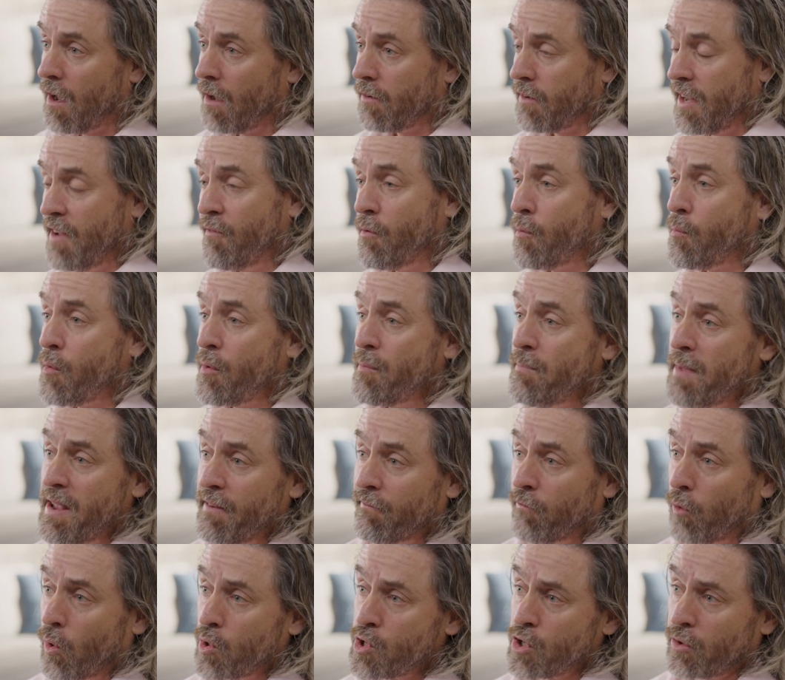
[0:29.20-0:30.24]
So even when we
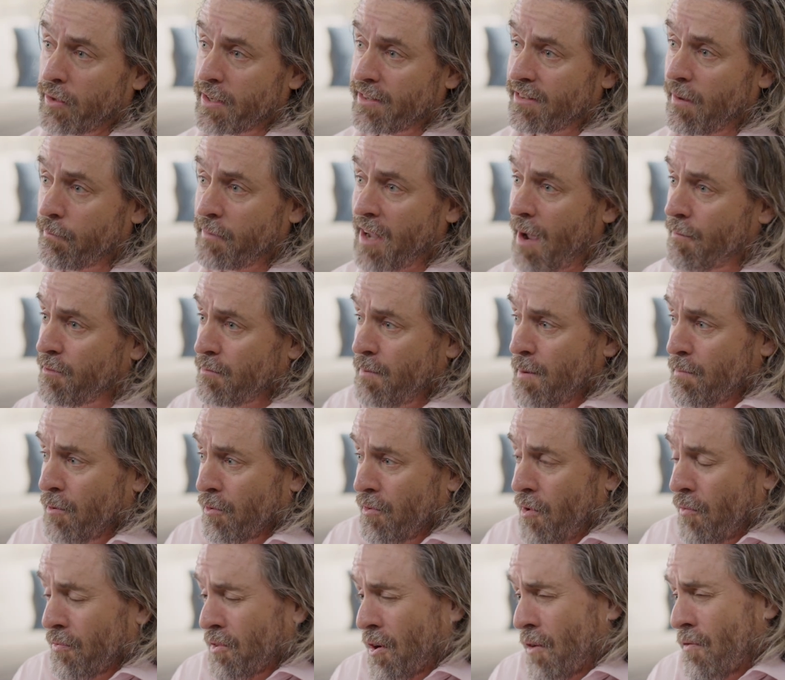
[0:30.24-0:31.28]
meet virtually, sometimes people
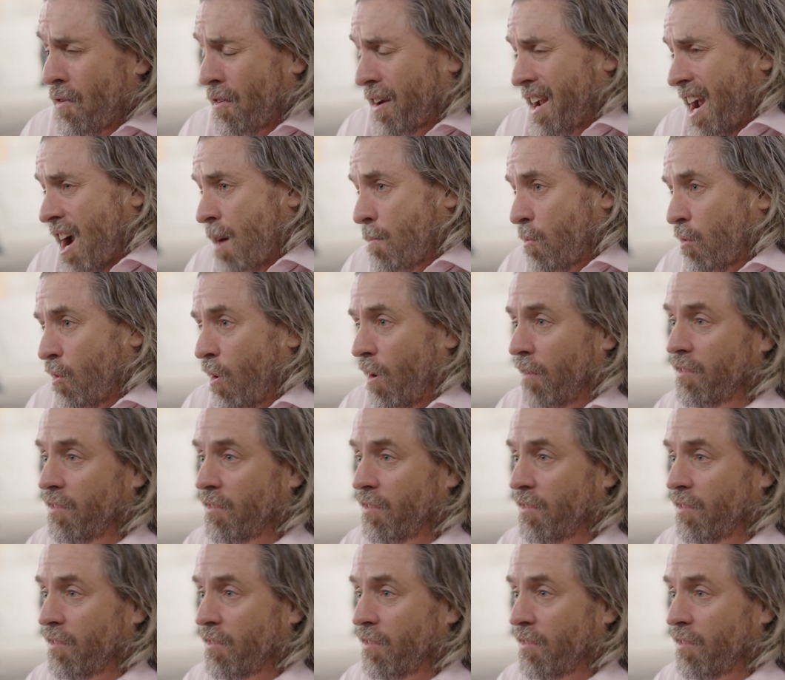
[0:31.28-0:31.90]
don't turn their camera